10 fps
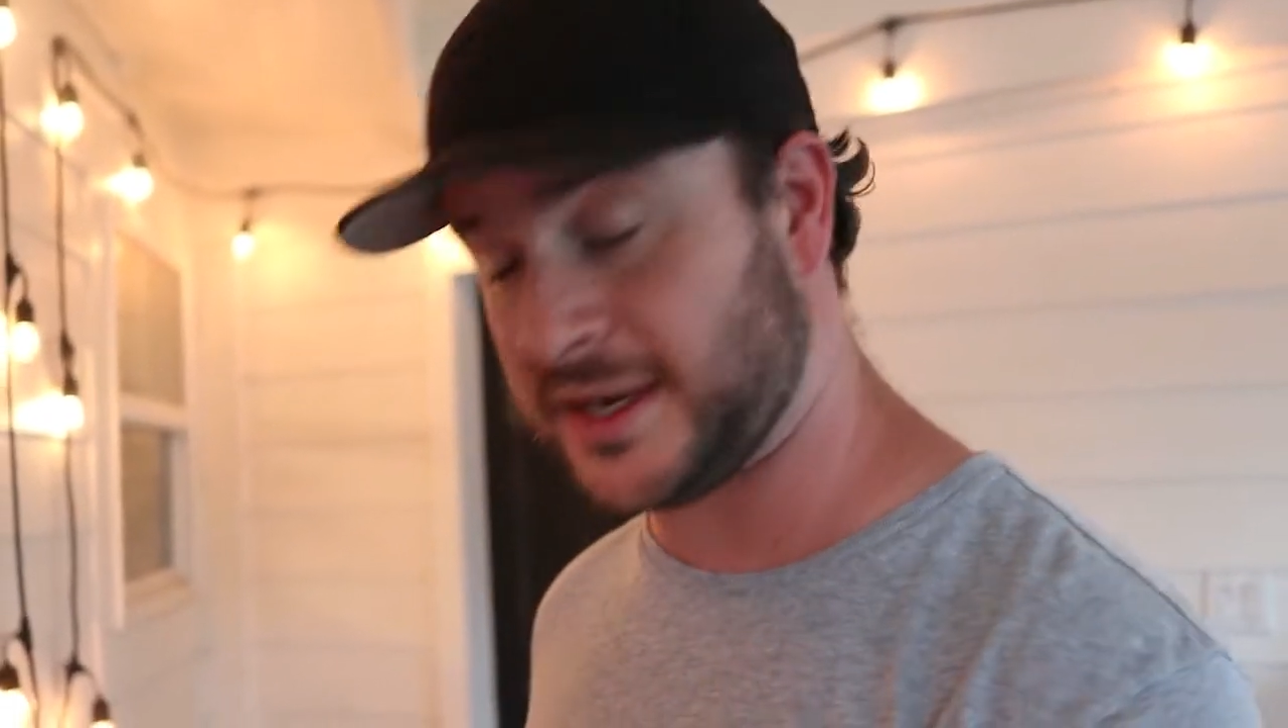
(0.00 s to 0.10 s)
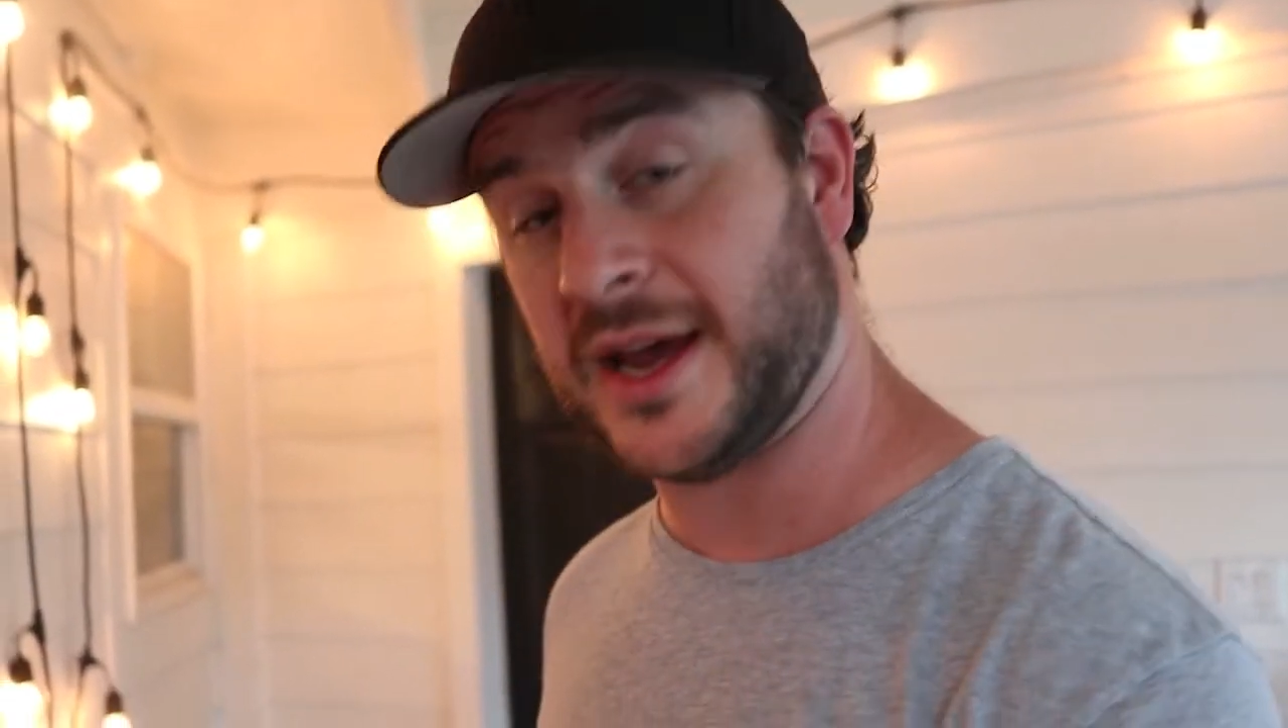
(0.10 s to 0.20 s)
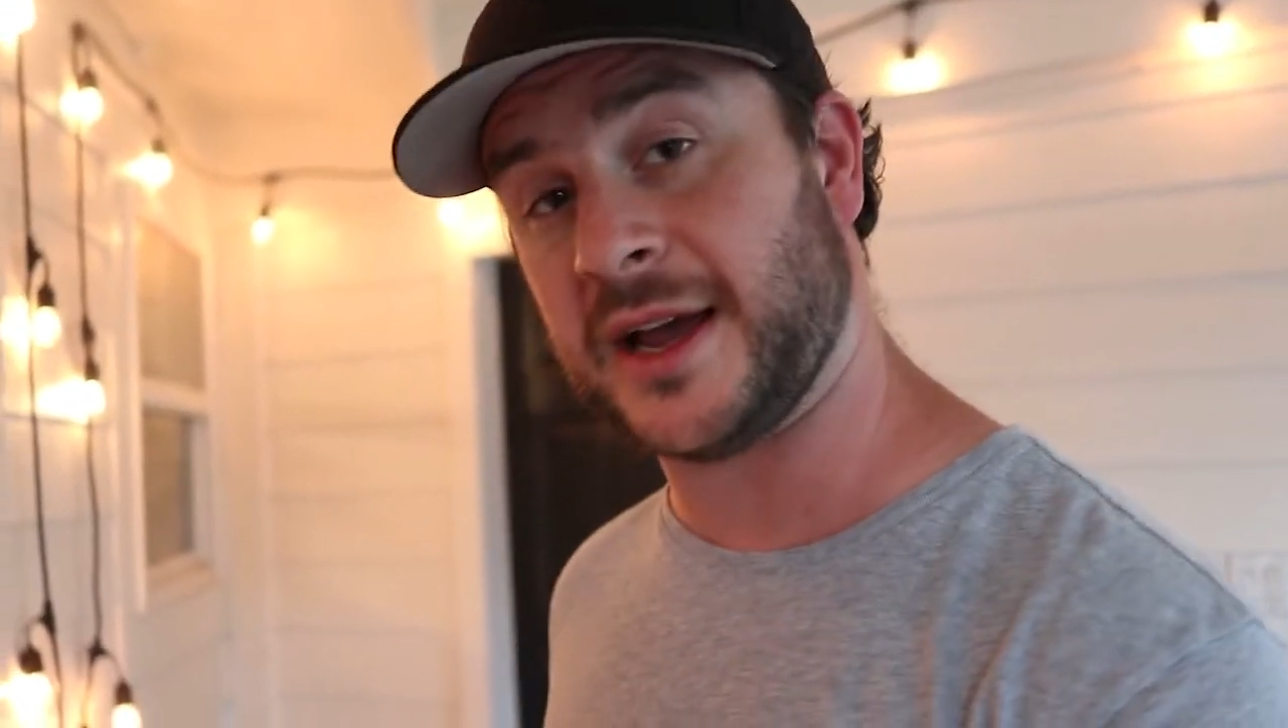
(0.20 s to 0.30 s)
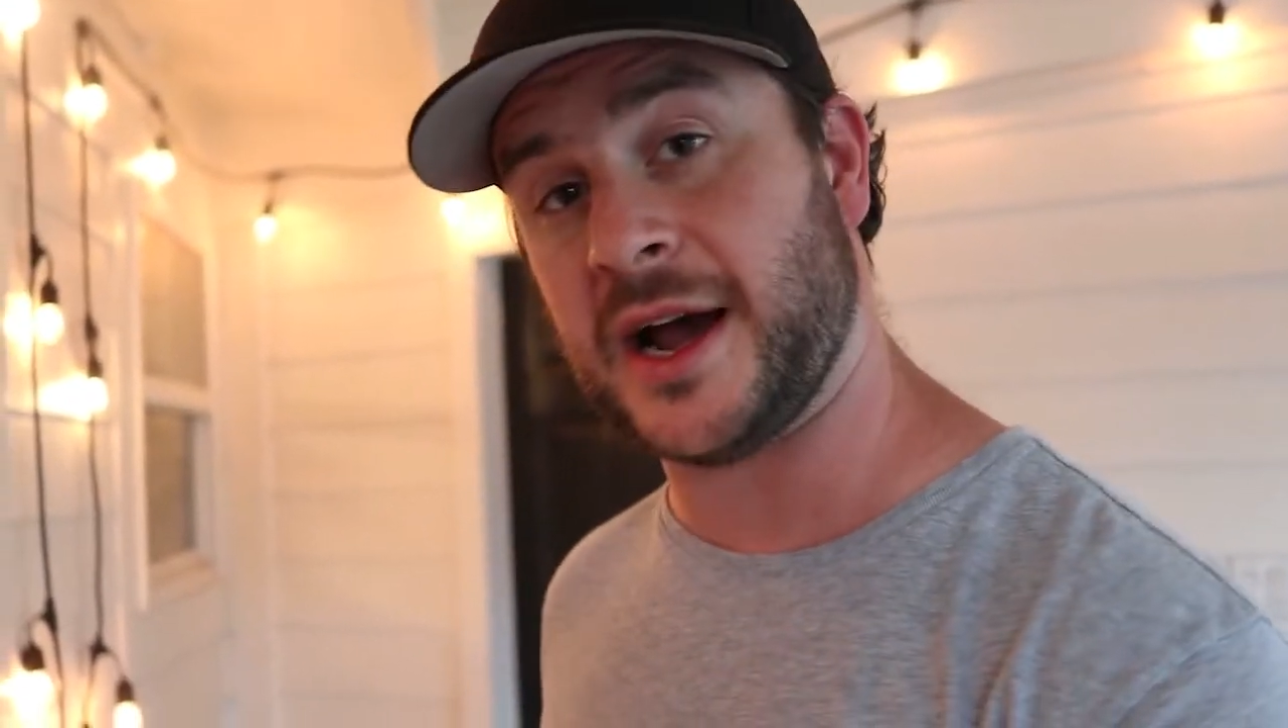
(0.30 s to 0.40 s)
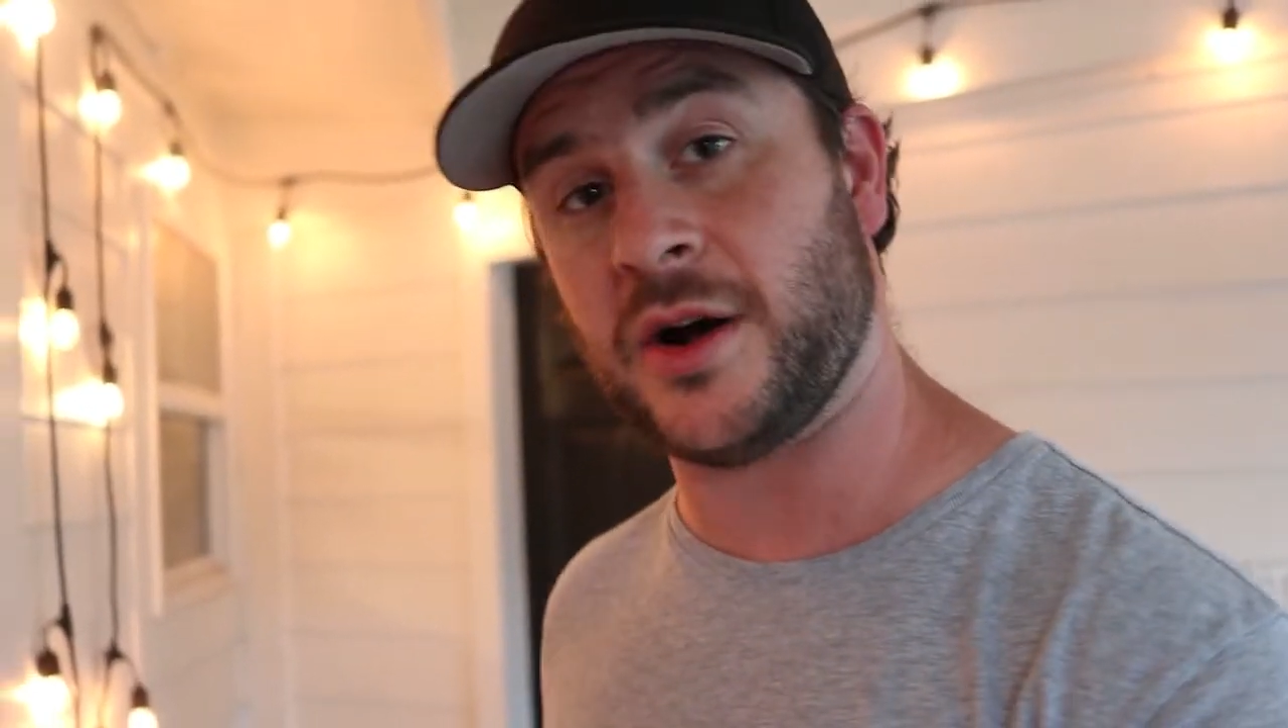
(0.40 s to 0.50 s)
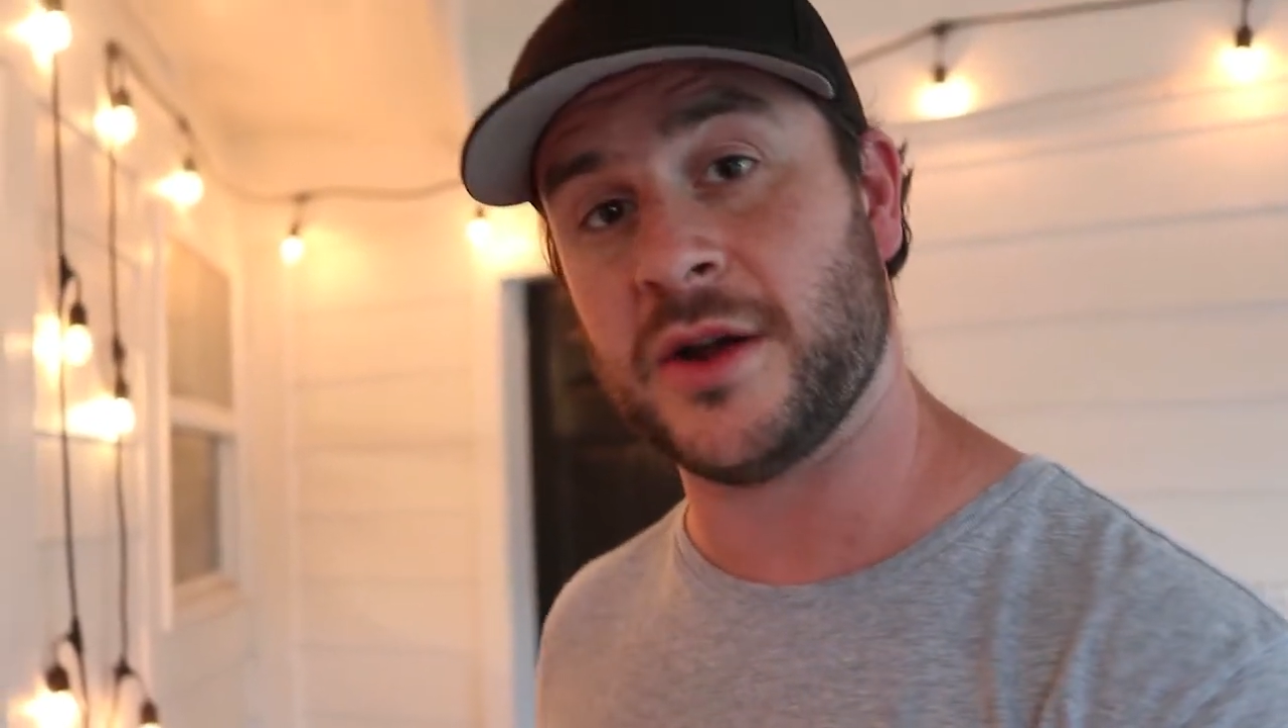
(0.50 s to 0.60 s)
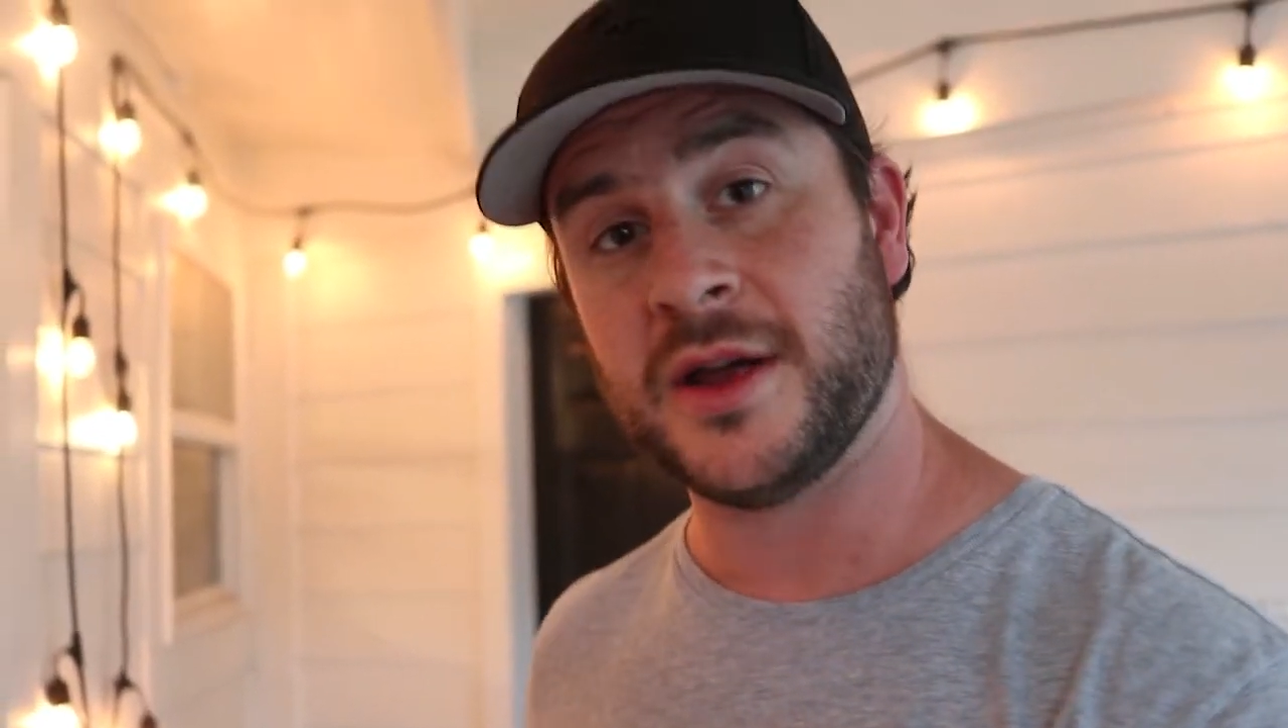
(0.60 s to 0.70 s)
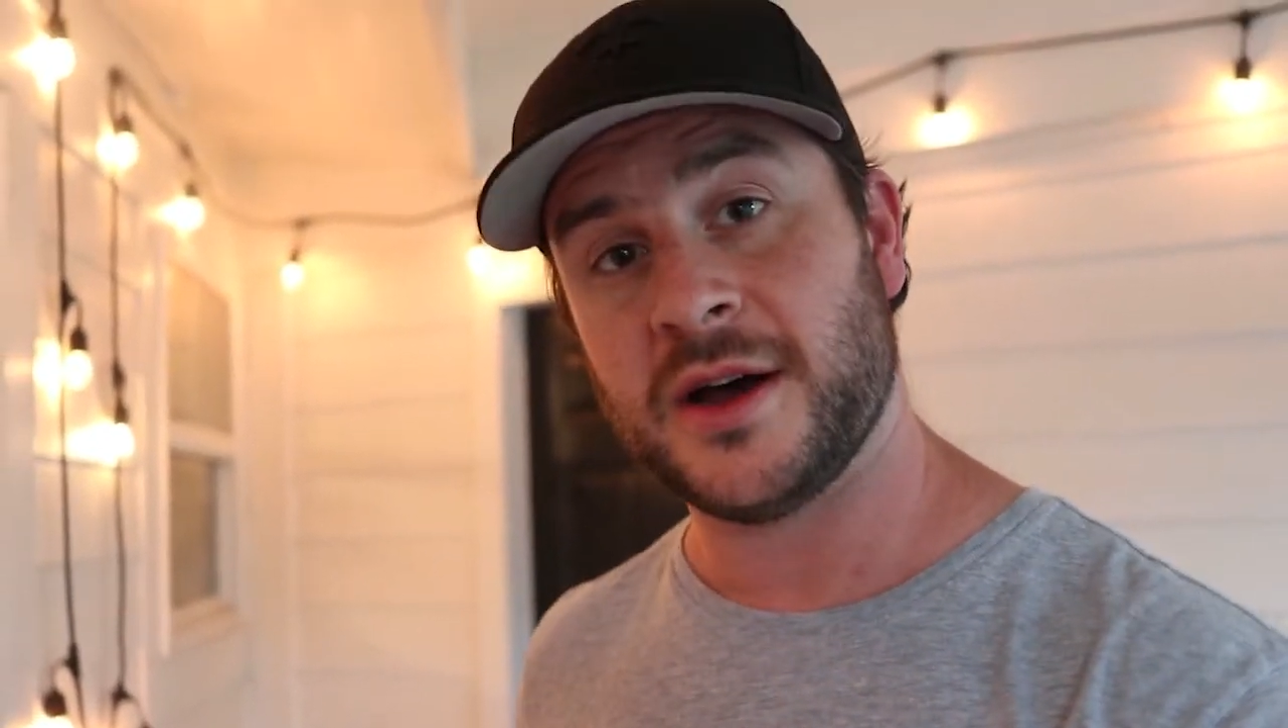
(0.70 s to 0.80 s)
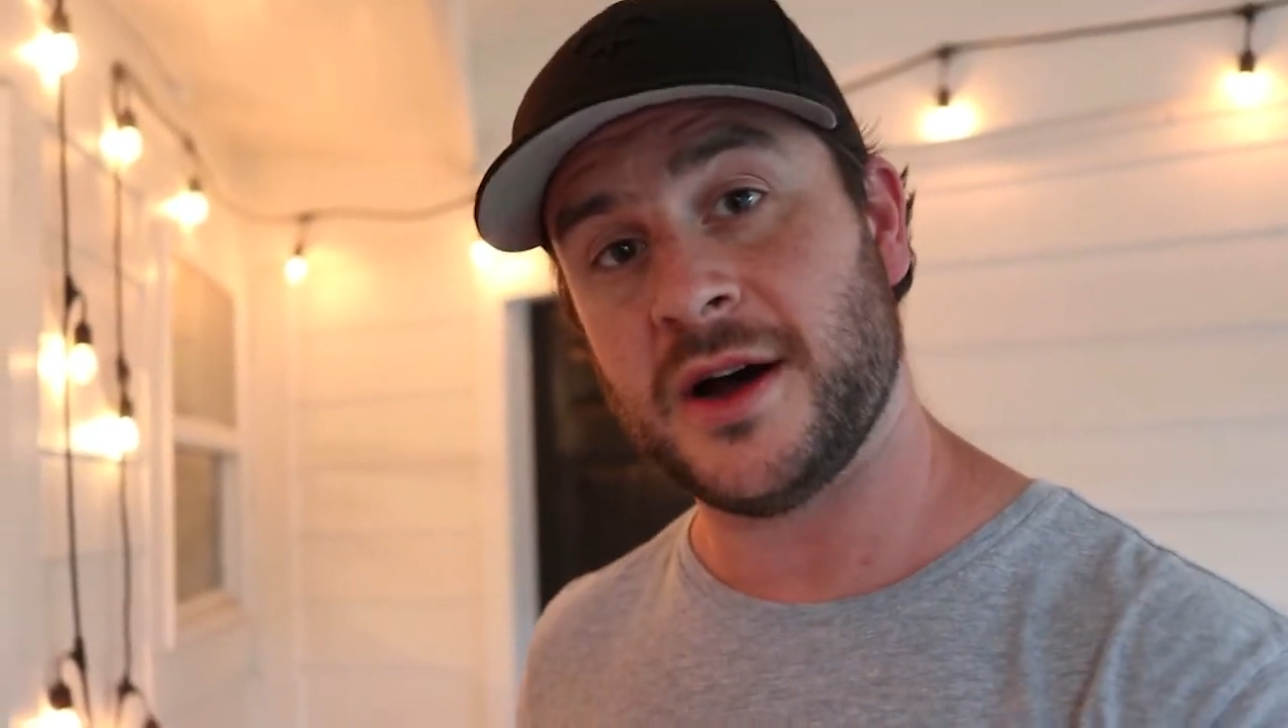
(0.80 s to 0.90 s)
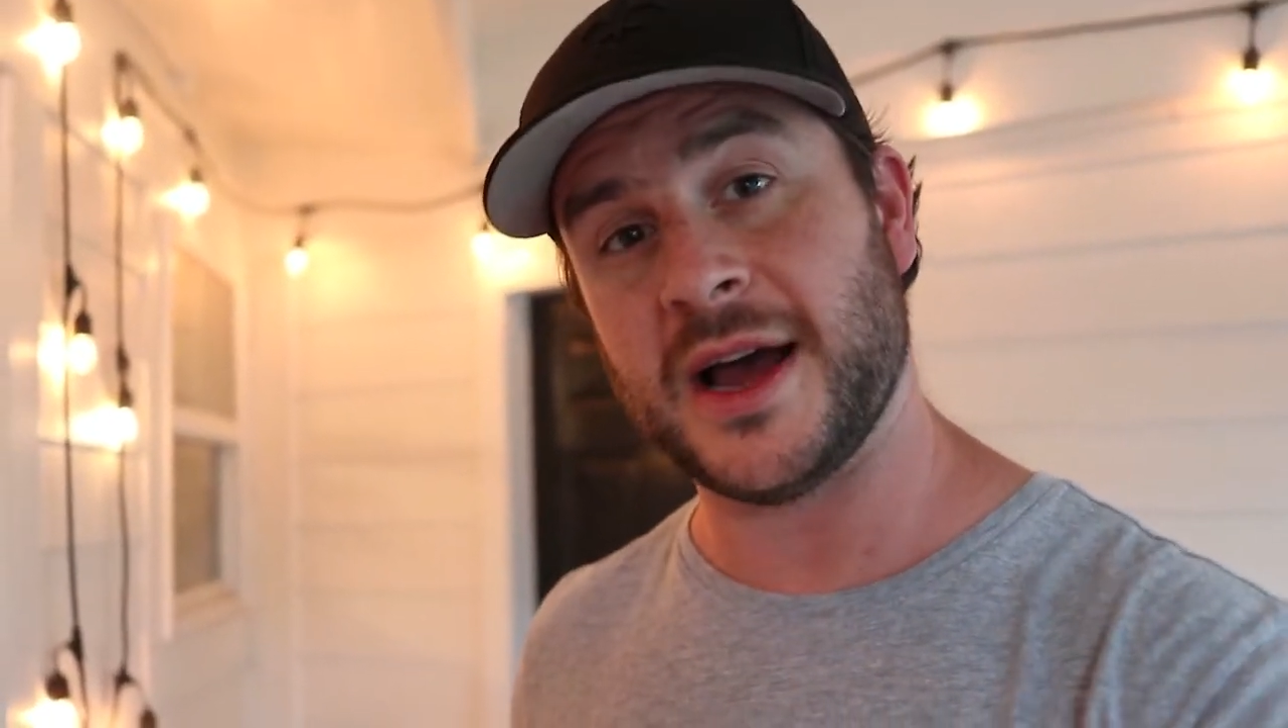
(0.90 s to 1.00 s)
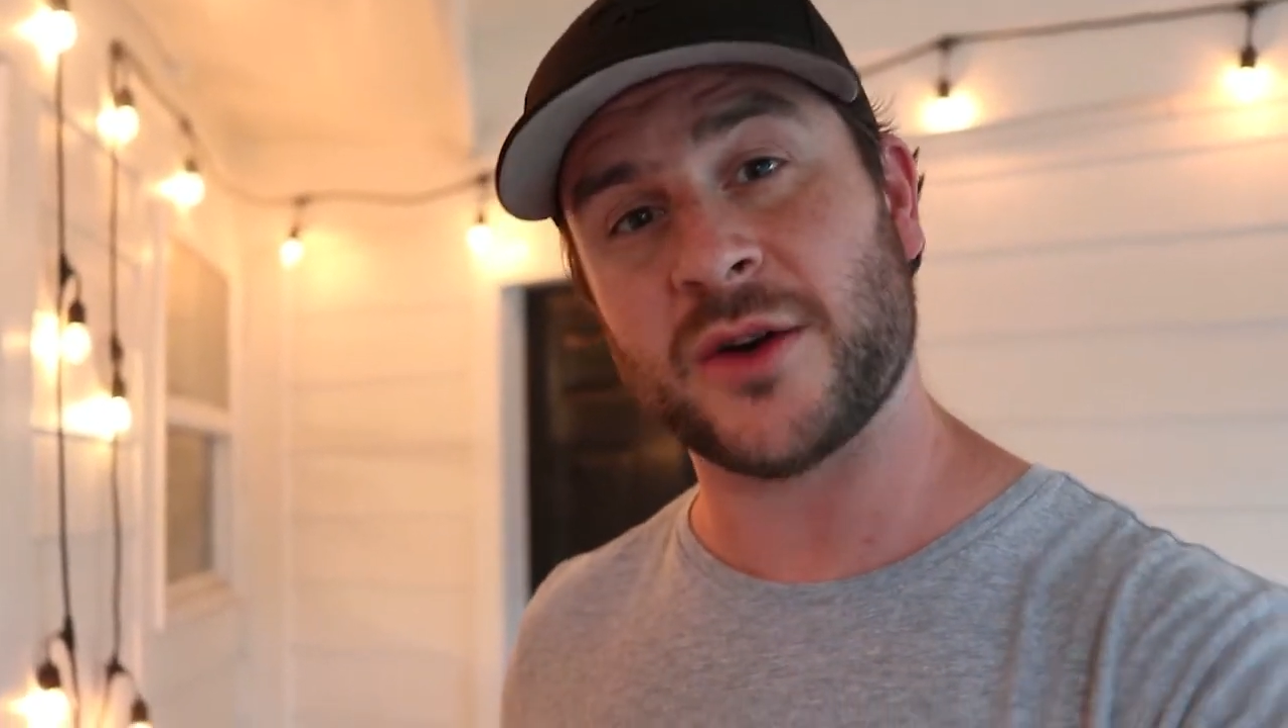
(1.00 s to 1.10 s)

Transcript: to hang out uh,